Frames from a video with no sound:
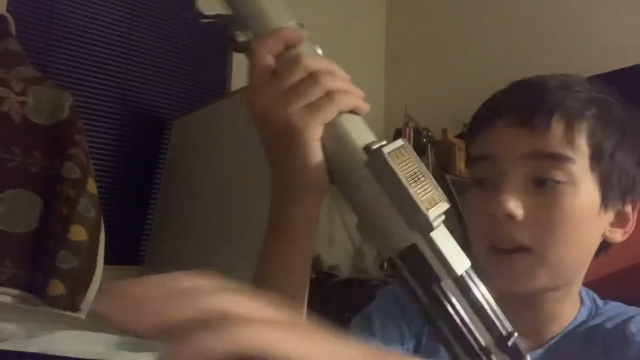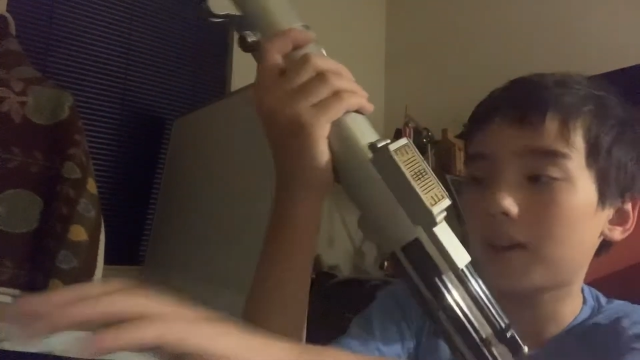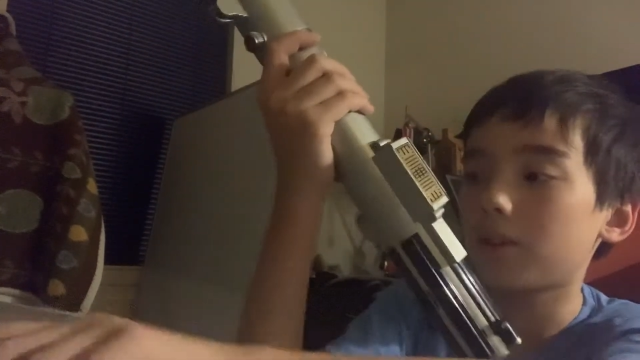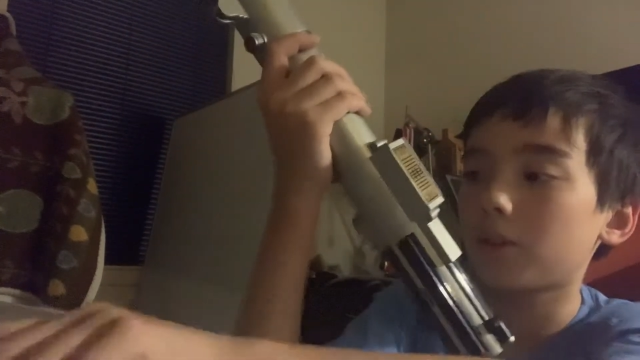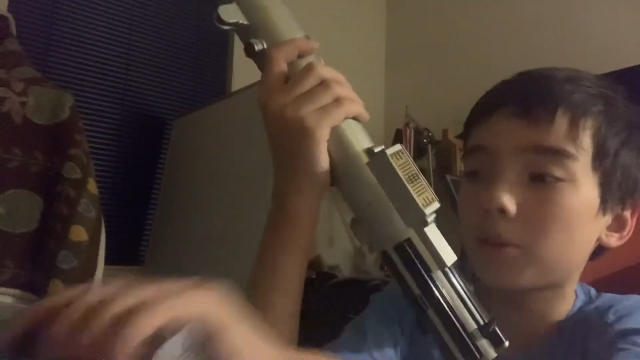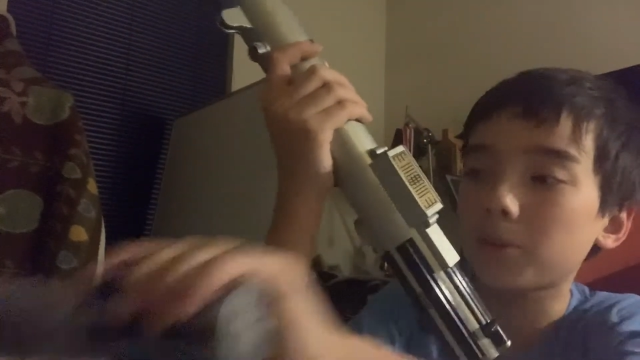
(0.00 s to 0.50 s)
It
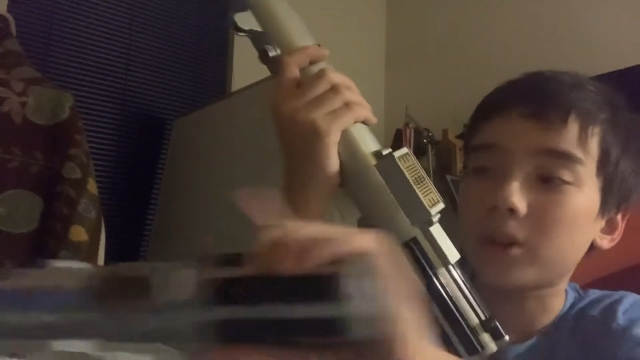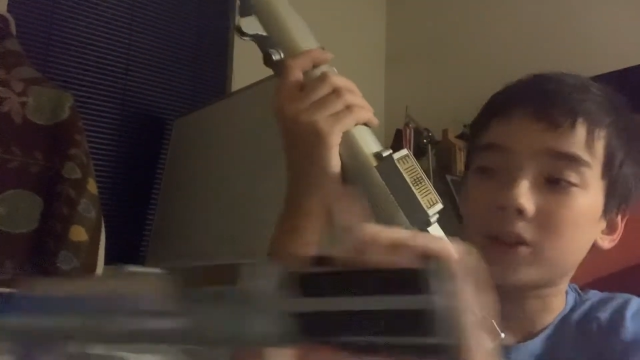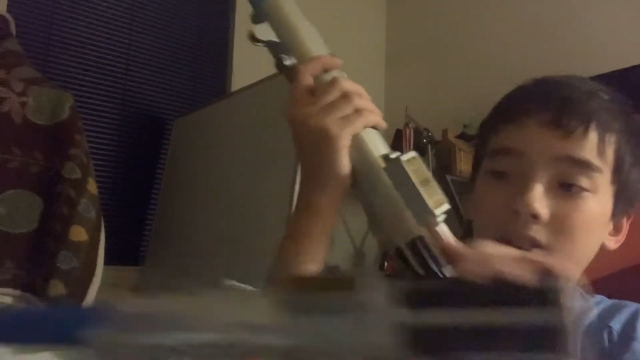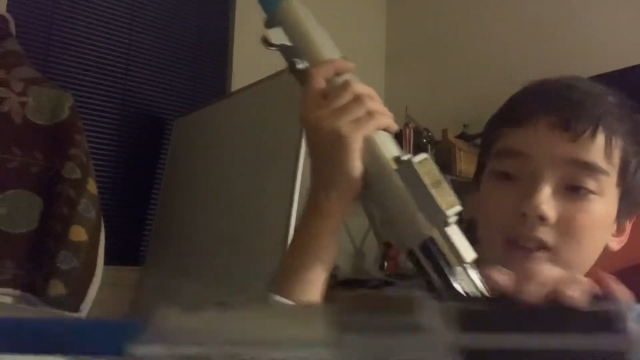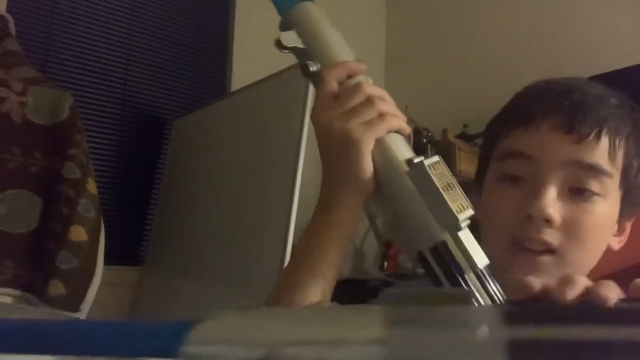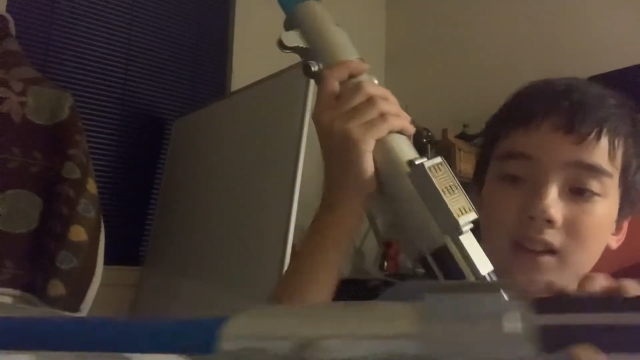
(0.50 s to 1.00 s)
normally
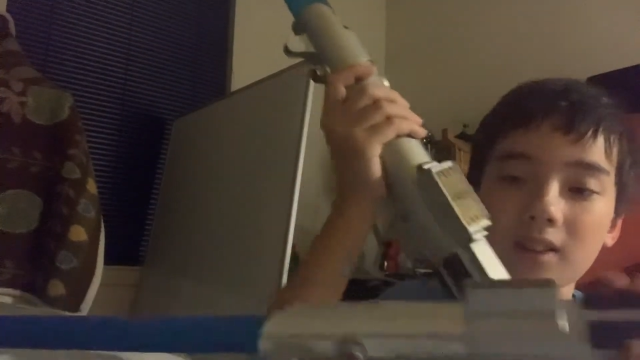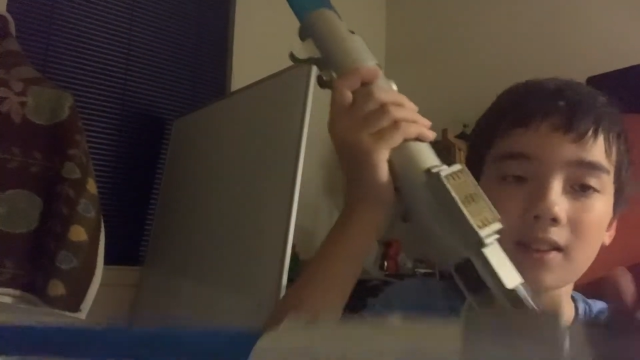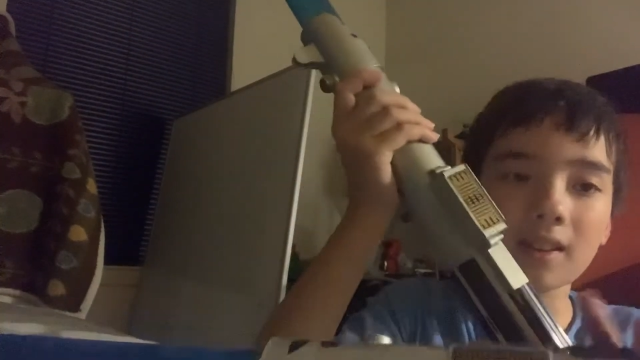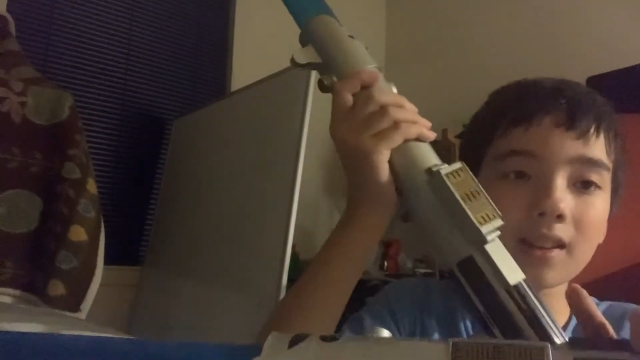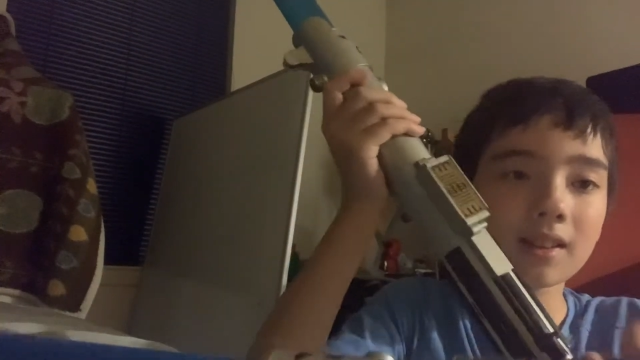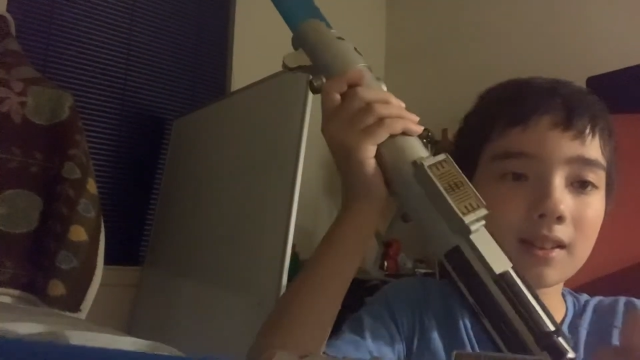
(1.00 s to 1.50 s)
looks like
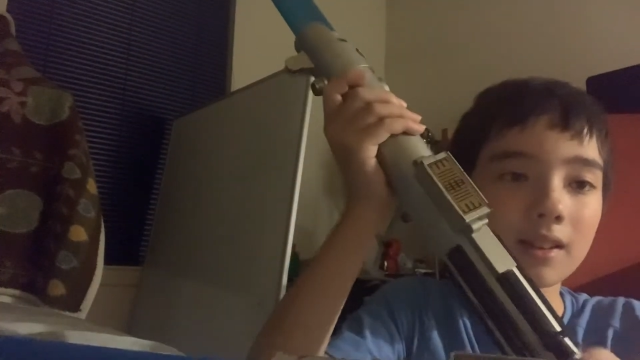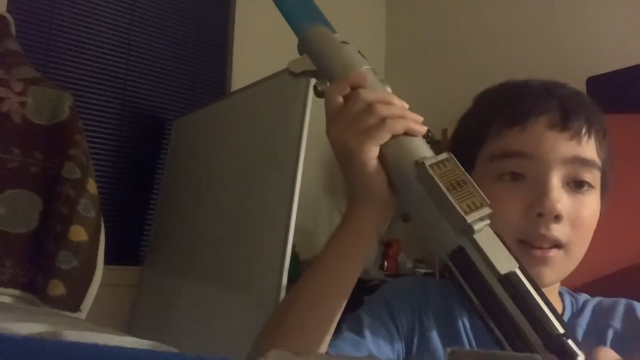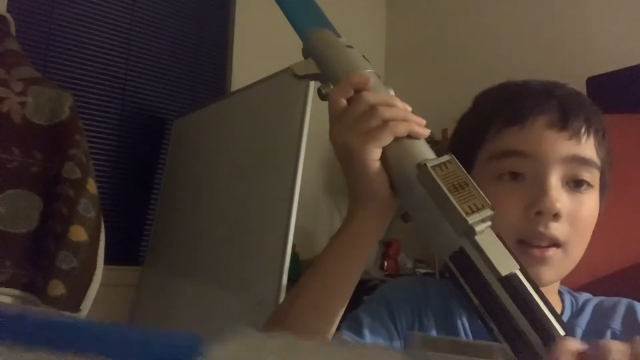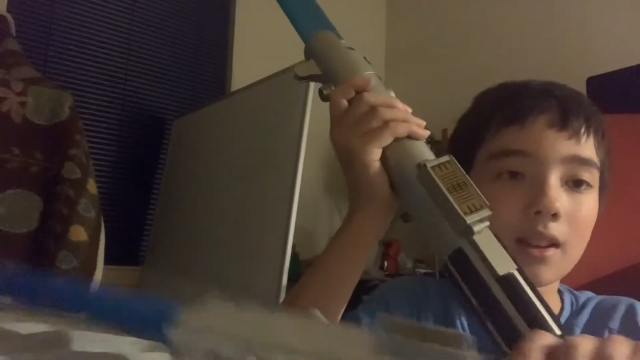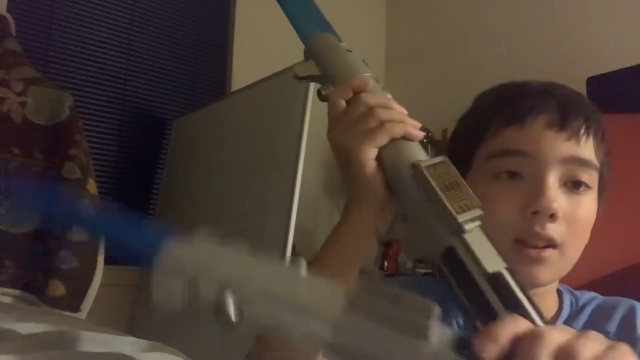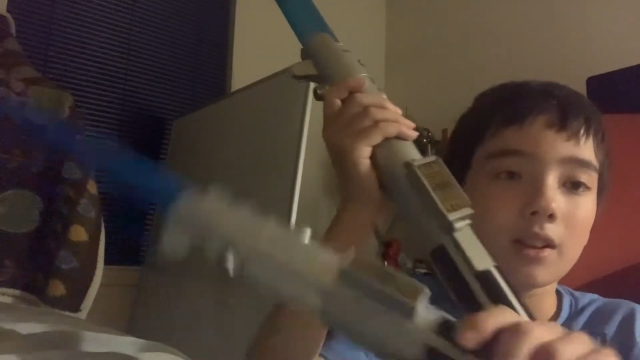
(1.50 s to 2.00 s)
this.
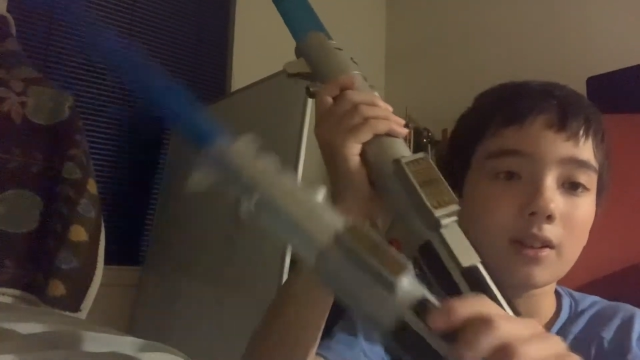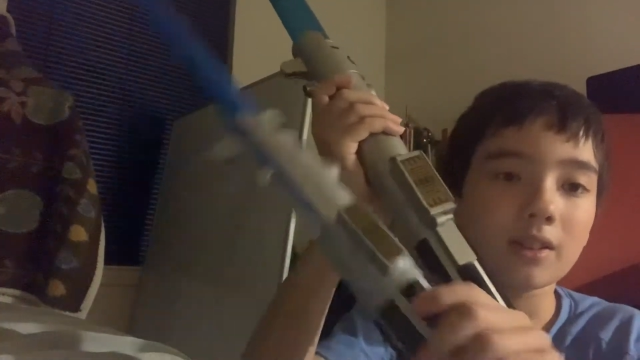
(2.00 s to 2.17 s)
You